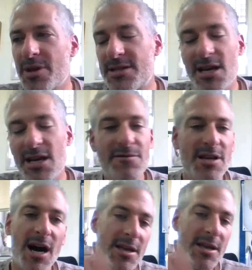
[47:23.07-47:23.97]

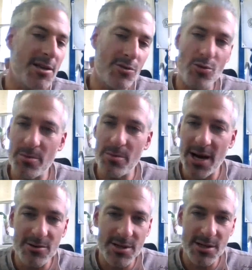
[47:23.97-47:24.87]
safely hiking through the
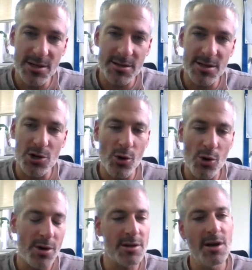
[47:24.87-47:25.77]
mountains and
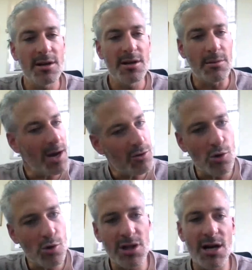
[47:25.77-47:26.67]
knowing the
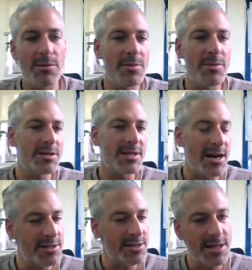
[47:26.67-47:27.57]
microclimates and
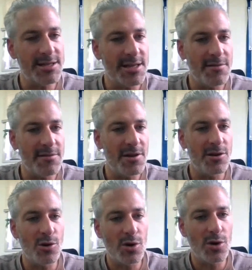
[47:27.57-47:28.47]
how to stay safe here
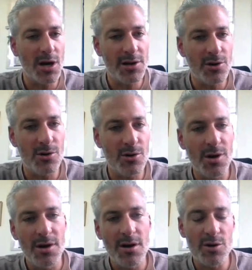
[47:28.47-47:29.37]
in Hokkaido,
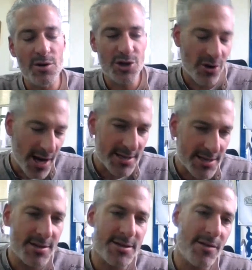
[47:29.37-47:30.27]
of which there are
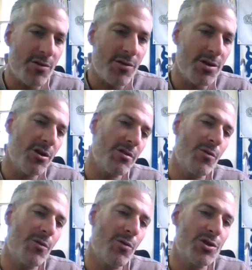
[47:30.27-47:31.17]
accidents every year,
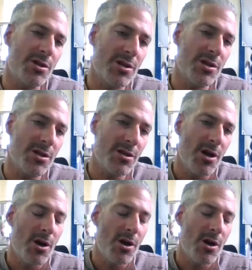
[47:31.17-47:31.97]
unfortunately.